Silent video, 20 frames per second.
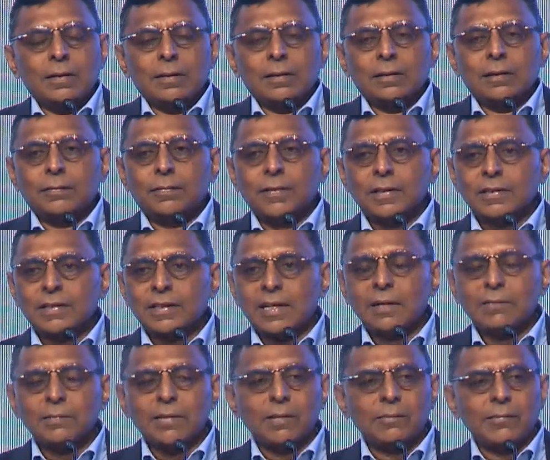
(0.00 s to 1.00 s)
The first
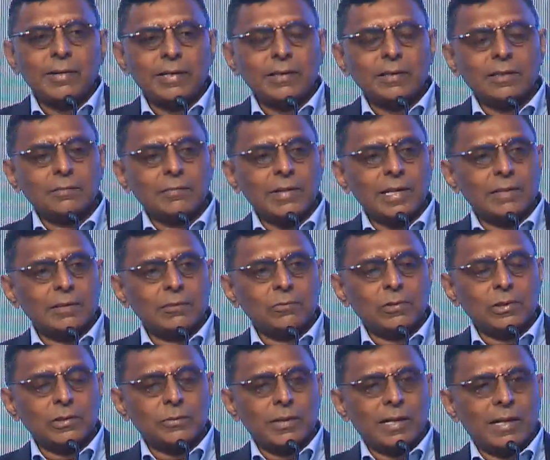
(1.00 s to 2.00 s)
time I met him
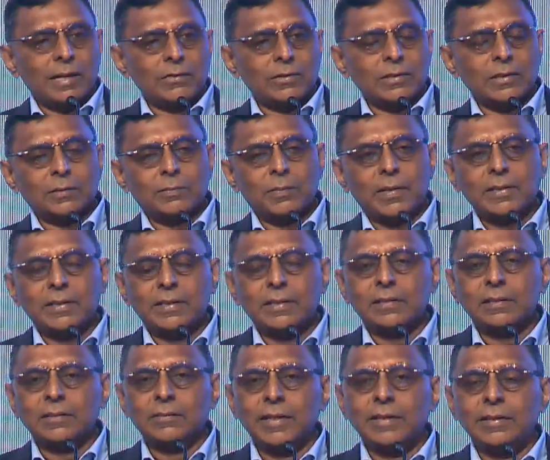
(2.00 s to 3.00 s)
was when I was
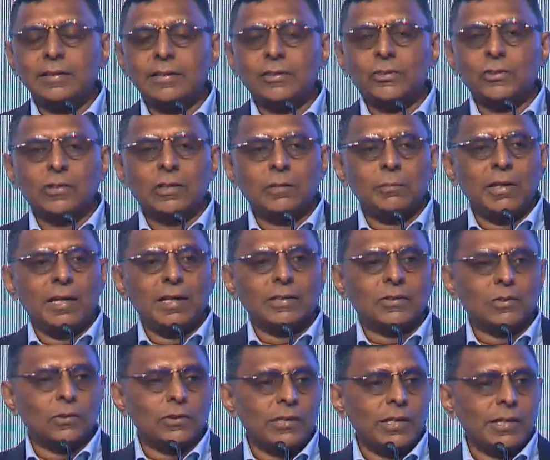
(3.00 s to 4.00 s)
President of the Indian Sugar Mill
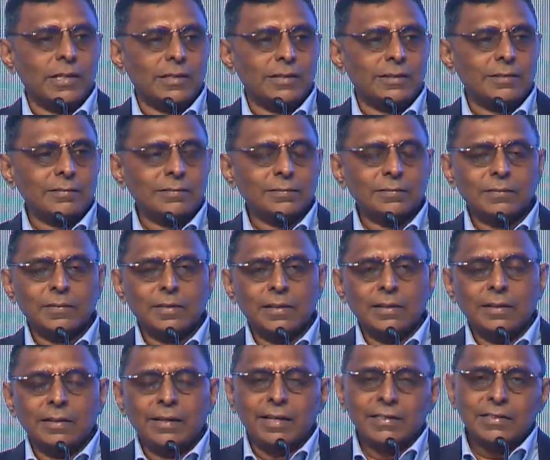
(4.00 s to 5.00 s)
Association.
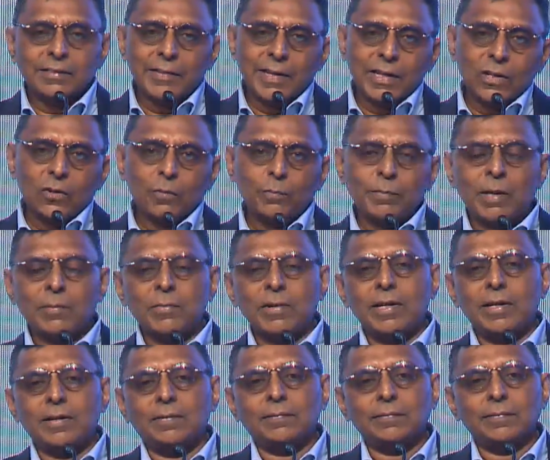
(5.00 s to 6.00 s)
He has a very good
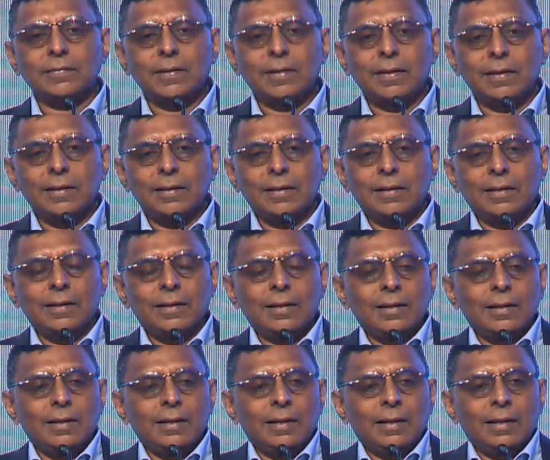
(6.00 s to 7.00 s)
memory.
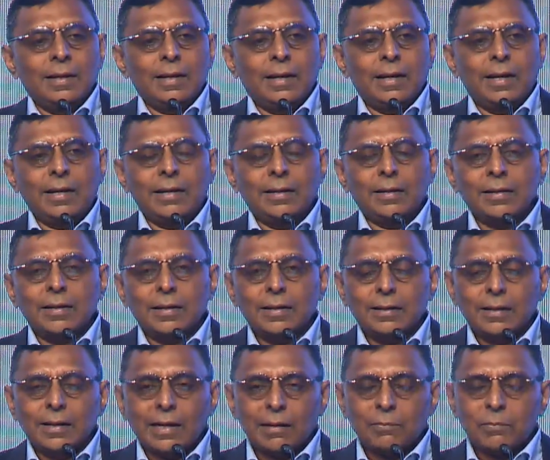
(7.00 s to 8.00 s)
And
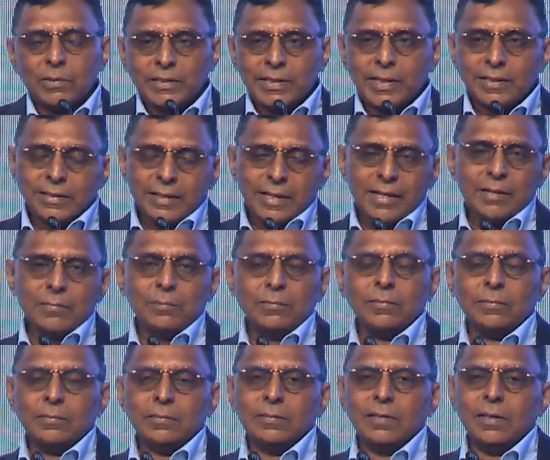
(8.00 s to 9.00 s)
I presented
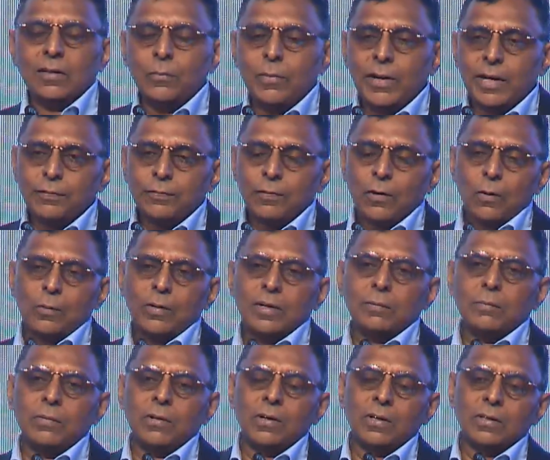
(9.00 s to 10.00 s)
him a way
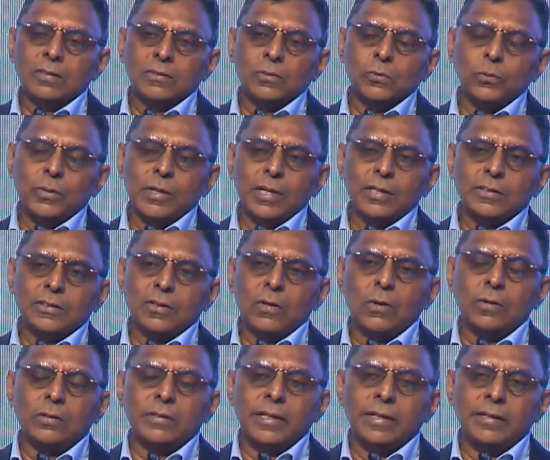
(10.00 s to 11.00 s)
forward because 2 years
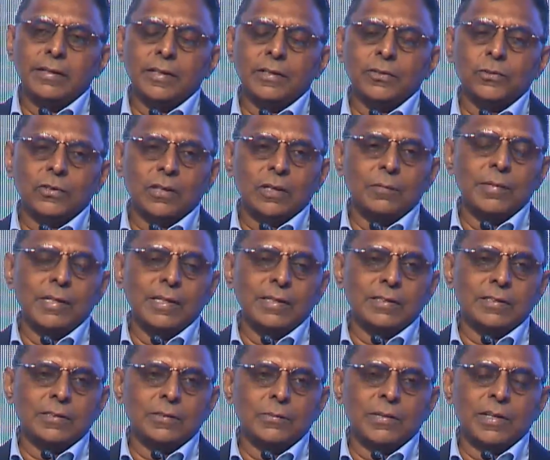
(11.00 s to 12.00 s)
ago the Indian sugar
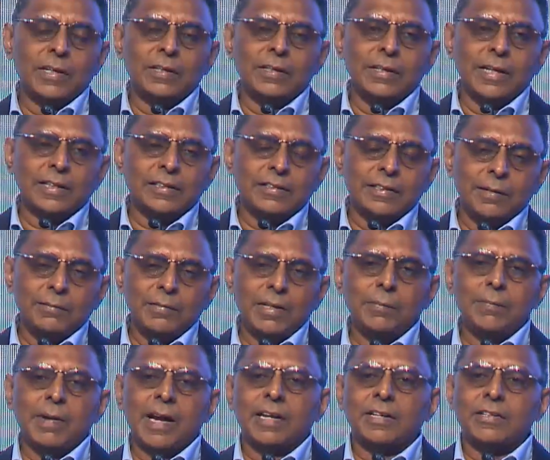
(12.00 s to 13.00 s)
mills were in extremely
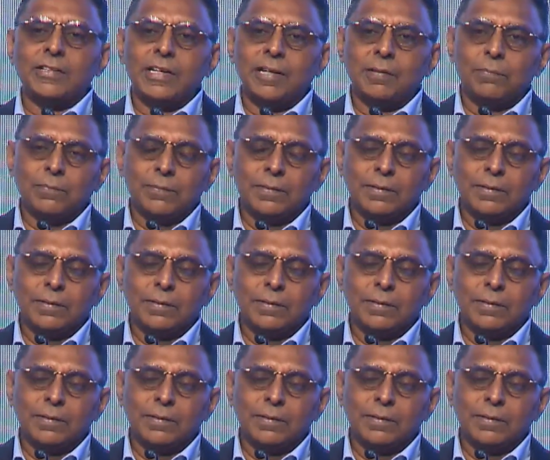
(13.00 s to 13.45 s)
bad shape.